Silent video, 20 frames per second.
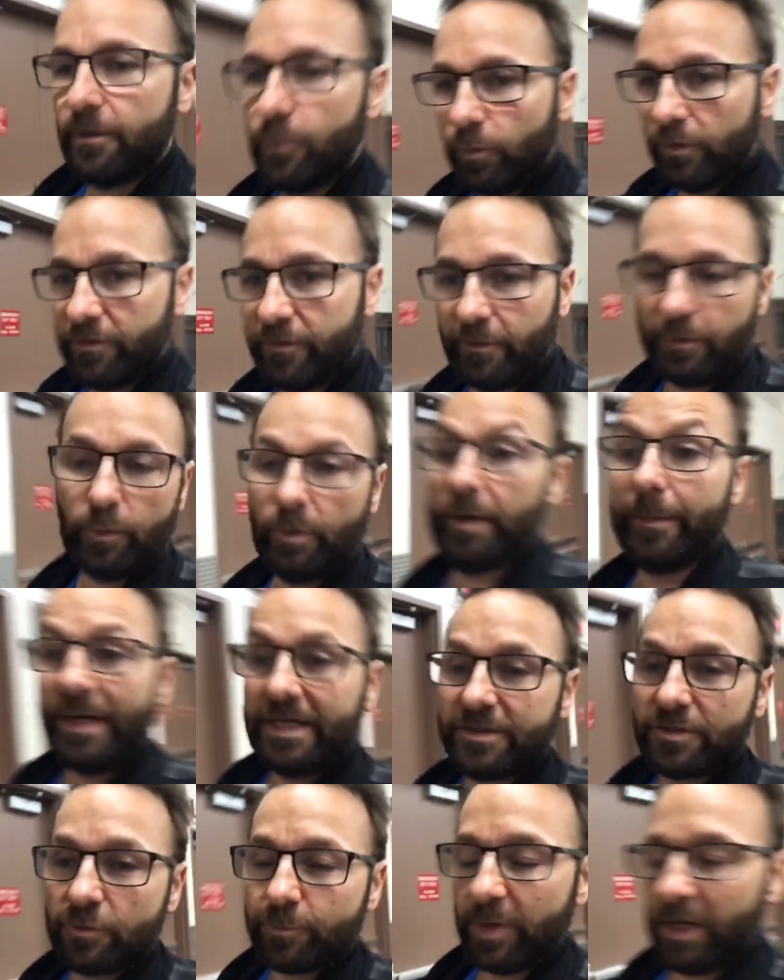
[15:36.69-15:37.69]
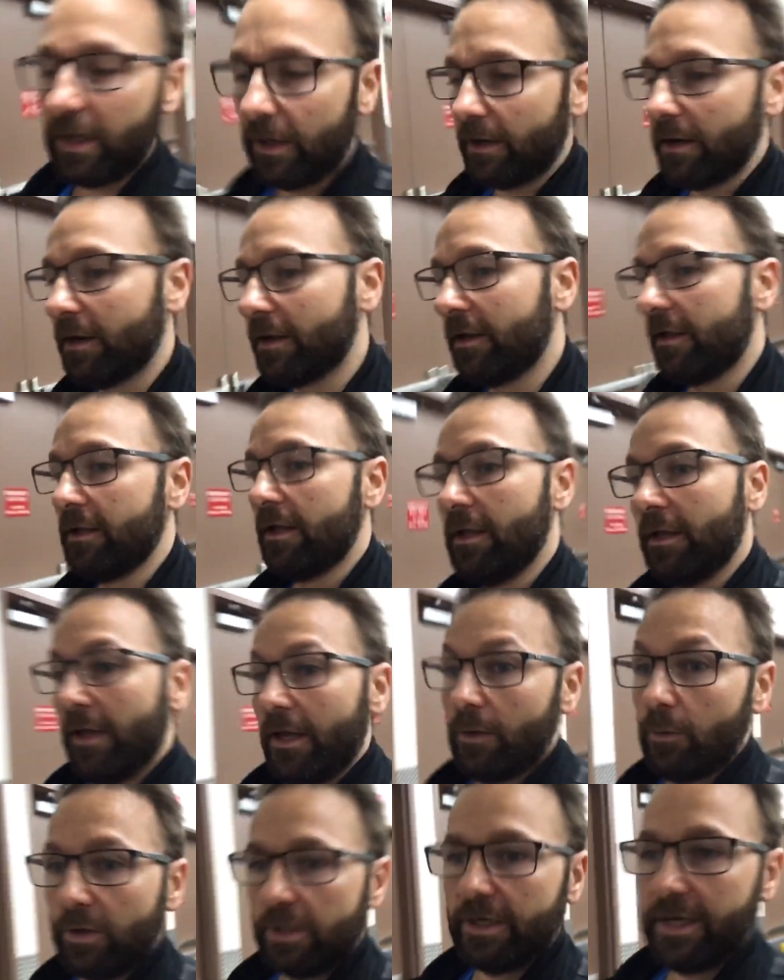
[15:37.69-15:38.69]
with when I made two pair
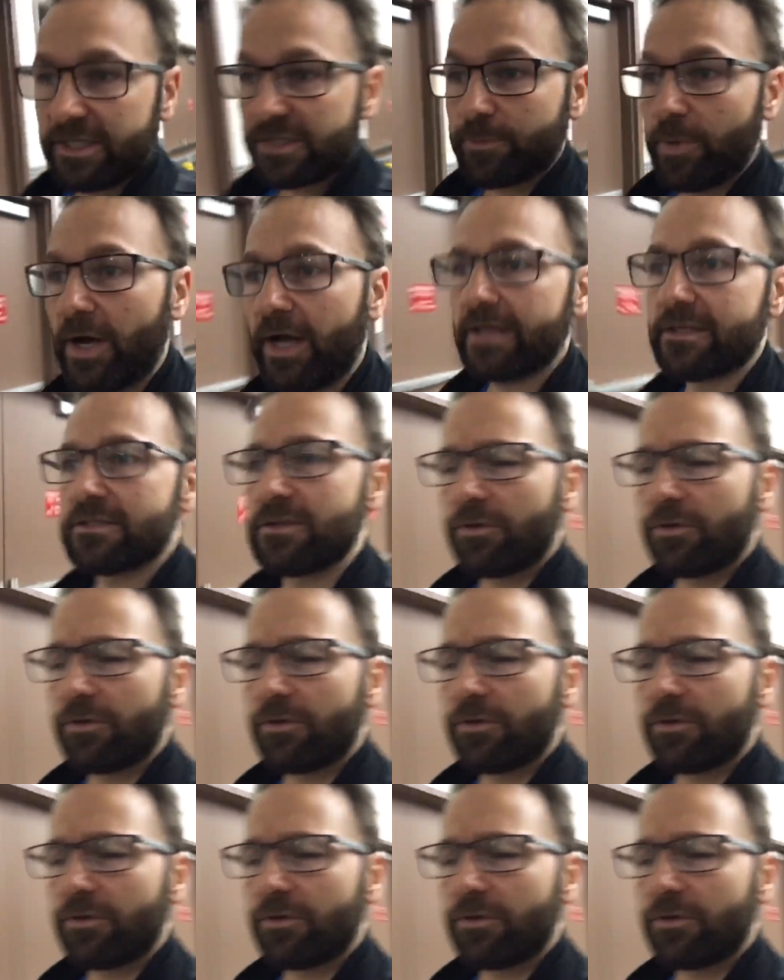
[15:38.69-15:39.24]
and won a nice pot.